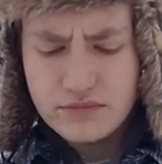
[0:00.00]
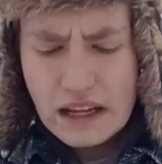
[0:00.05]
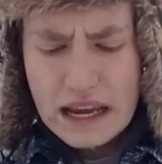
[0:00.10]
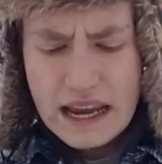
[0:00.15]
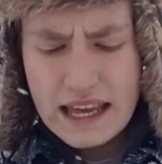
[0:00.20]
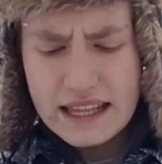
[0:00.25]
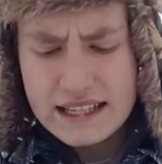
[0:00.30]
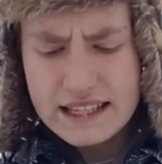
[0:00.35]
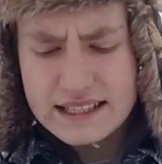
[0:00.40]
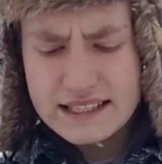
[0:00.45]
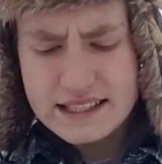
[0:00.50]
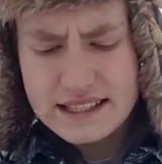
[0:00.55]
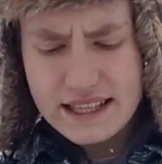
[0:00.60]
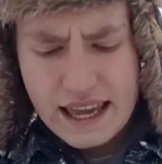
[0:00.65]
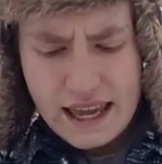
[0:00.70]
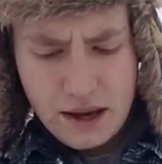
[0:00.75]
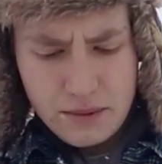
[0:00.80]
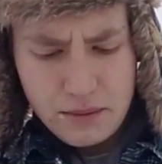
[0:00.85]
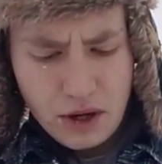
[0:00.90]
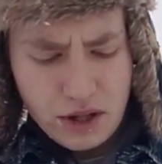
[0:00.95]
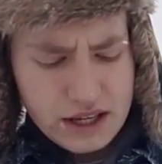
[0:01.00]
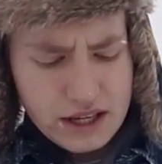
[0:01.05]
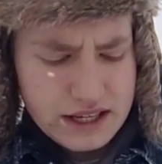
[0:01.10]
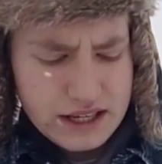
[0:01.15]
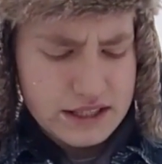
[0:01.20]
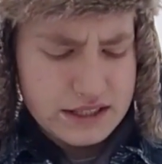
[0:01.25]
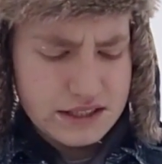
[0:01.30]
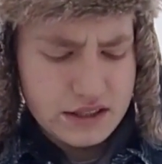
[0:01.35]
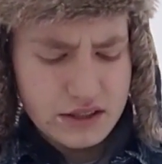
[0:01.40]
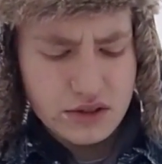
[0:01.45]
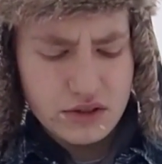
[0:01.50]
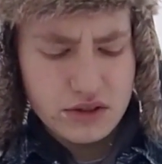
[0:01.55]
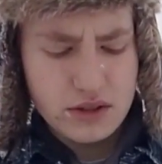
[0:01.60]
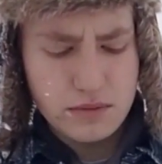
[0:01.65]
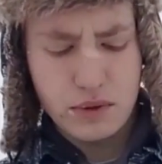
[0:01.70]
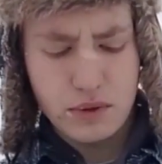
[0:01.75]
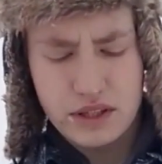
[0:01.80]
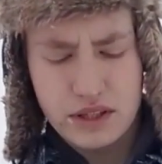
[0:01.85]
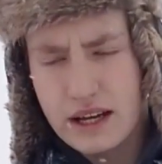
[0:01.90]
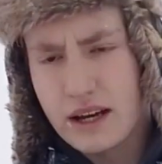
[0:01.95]
And this is the ammo that he's used to
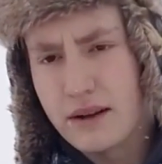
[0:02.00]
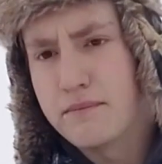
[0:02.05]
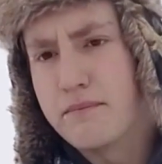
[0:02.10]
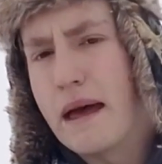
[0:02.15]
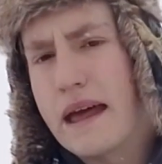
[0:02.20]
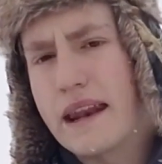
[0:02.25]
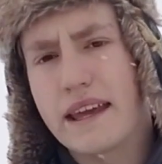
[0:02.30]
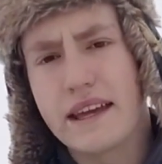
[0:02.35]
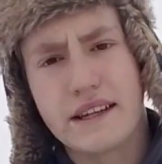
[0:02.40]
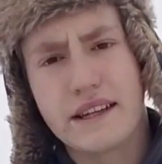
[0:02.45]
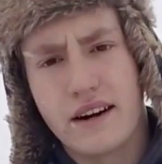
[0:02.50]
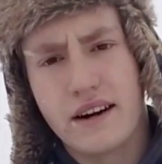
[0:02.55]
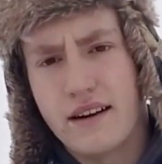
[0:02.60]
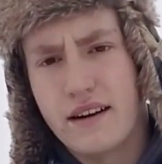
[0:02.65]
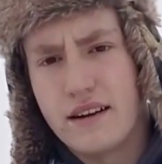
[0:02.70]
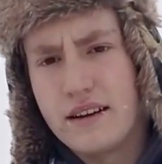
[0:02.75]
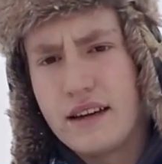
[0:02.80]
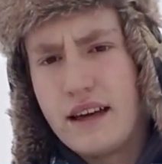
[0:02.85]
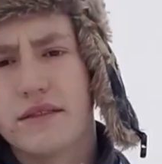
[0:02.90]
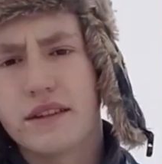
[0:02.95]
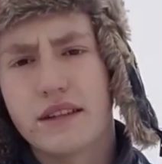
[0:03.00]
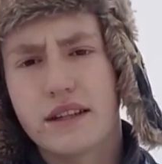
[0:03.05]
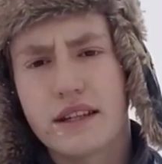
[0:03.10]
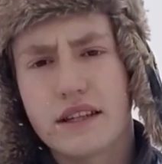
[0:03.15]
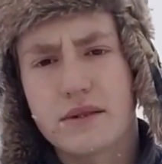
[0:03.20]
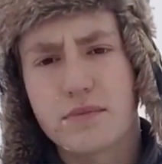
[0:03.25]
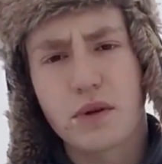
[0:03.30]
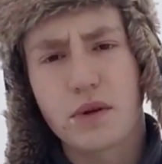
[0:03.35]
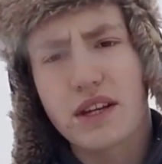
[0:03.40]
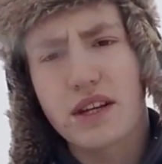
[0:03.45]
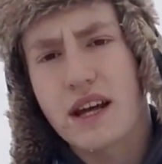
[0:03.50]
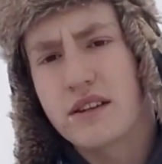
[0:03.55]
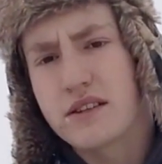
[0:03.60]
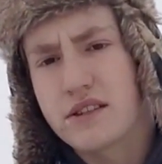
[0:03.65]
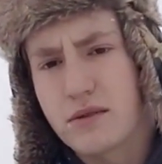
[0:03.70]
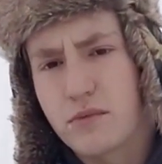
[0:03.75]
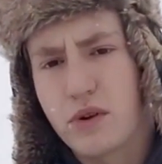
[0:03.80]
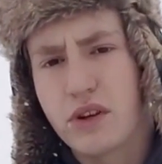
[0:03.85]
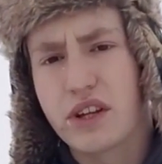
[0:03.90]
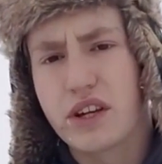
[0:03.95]
put down many a deer. He's put down
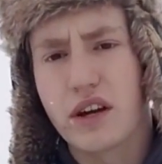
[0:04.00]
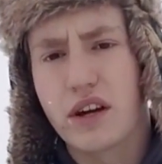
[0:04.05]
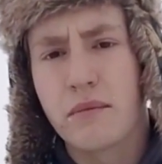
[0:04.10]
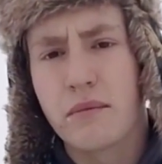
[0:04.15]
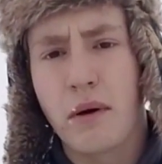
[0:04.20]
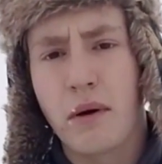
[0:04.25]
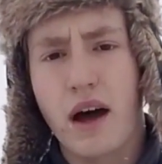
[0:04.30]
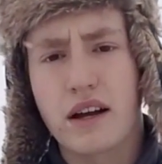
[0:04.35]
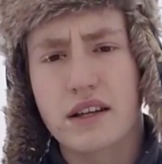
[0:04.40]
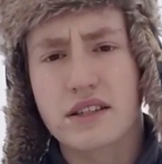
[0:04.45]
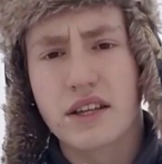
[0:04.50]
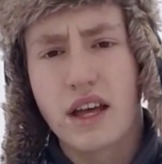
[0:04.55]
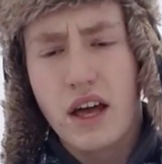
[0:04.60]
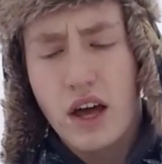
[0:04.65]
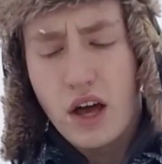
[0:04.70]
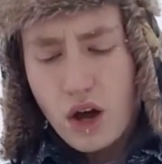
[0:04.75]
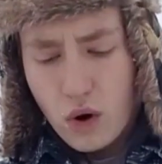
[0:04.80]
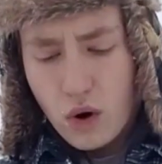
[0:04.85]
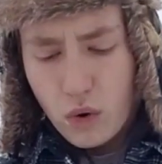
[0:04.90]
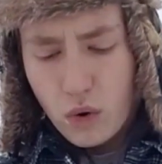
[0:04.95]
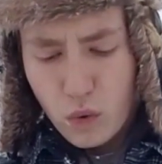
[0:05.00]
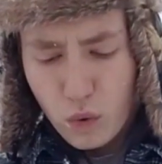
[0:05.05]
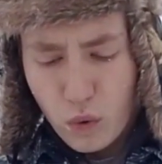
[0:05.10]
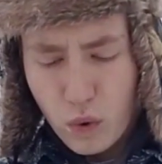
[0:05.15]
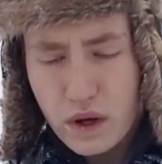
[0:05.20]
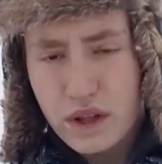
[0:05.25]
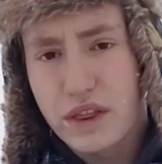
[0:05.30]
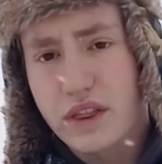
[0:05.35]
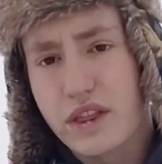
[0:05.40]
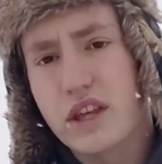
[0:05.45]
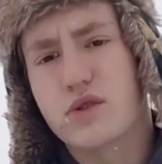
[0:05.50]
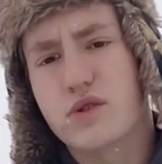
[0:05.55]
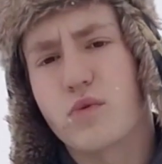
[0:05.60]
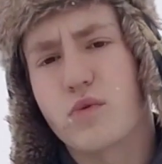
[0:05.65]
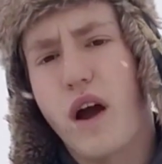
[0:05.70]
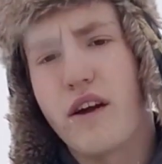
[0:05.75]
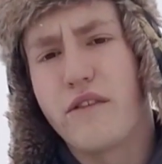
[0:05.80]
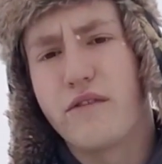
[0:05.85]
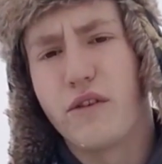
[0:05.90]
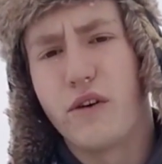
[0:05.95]
some really good bucks with this
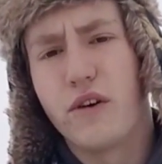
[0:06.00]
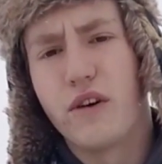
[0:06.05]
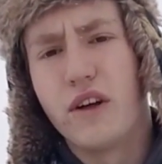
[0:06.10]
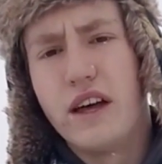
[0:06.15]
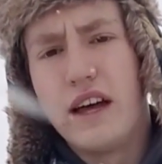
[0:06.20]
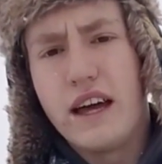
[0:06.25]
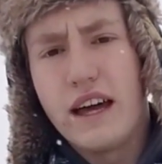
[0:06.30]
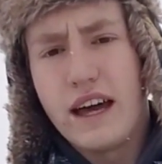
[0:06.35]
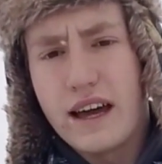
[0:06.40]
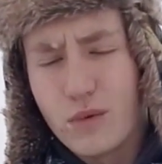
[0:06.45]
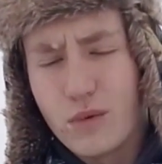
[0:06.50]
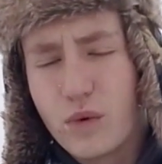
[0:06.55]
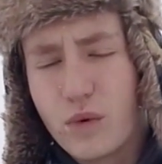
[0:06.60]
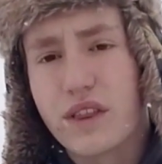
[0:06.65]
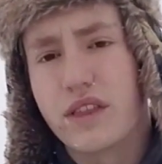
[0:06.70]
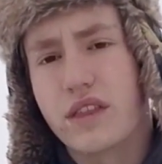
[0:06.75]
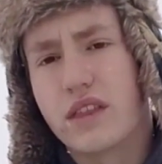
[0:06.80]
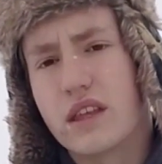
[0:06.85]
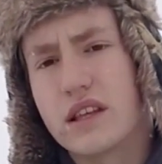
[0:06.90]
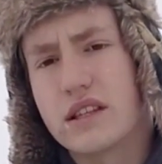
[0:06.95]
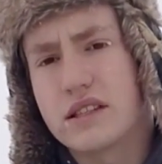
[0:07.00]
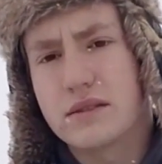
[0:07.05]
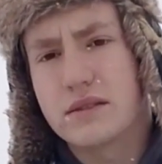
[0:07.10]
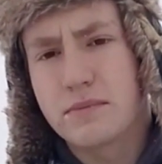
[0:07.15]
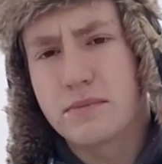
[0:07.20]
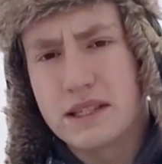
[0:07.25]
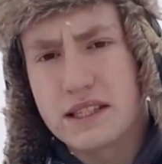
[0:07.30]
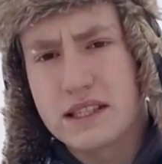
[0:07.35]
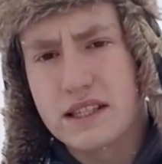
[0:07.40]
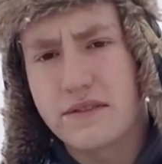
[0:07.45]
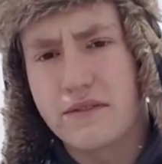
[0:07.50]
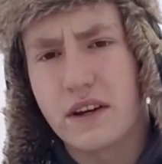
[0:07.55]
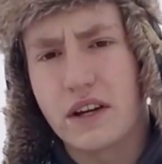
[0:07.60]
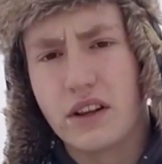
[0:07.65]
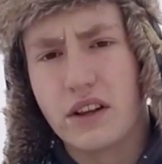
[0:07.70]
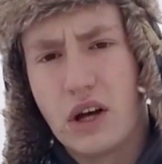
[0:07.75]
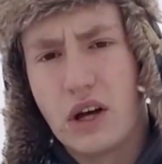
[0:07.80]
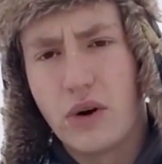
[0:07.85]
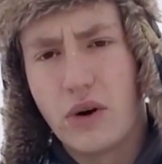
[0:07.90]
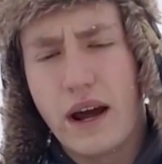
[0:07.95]
rifle and with this specific
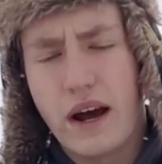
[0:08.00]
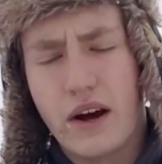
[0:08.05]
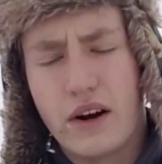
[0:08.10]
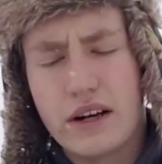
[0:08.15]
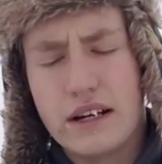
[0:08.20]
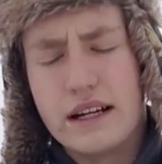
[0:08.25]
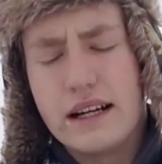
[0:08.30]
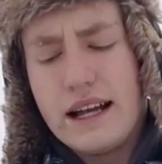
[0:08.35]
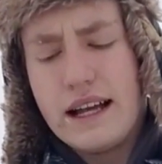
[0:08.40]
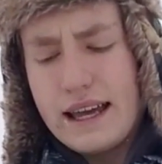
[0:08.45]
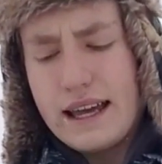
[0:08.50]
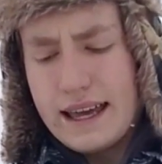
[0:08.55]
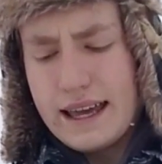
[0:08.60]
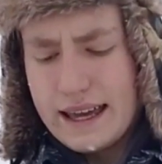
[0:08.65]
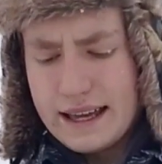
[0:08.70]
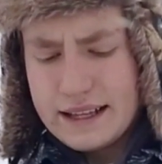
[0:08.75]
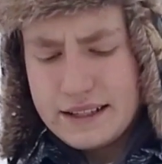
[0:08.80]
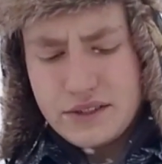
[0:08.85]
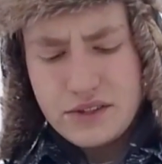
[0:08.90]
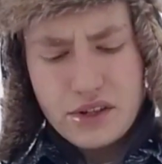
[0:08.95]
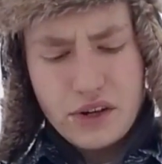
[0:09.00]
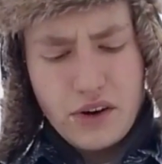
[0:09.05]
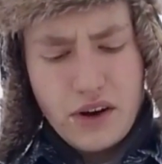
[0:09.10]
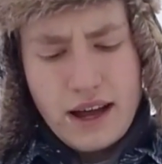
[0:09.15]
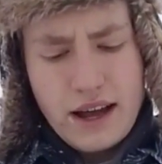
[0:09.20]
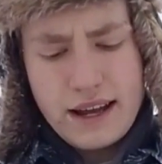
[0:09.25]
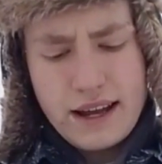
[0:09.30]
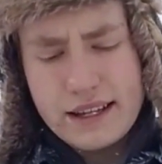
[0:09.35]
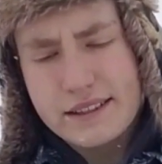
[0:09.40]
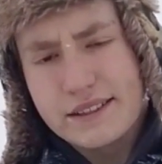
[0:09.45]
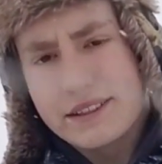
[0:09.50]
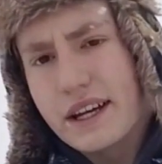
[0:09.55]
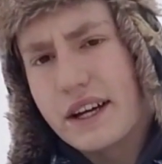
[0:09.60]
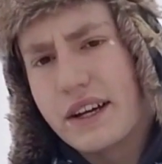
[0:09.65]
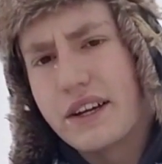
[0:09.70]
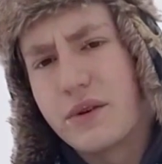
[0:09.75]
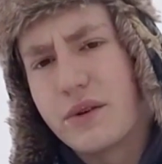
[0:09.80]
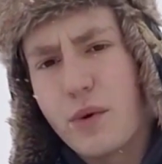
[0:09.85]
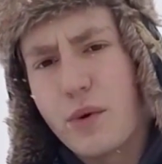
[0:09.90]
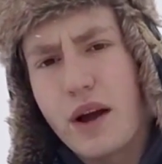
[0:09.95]
loadout. And so I can tell
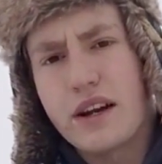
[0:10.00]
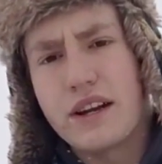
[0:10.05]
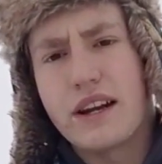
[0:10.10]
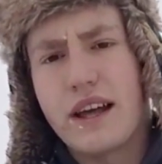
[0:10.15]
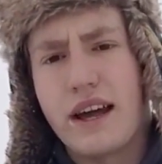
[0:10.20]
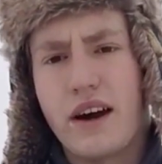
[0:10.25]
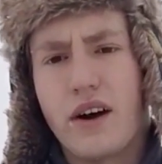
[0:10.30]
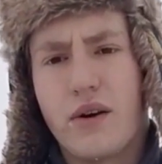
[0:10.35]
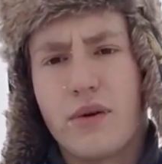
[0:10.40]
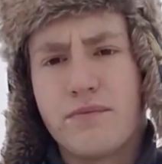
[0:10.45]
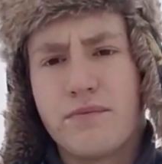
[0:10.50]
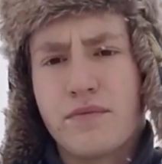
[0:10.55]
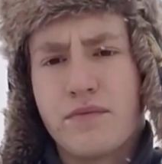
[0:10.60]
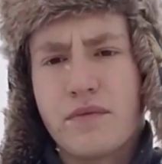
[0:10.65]
you right now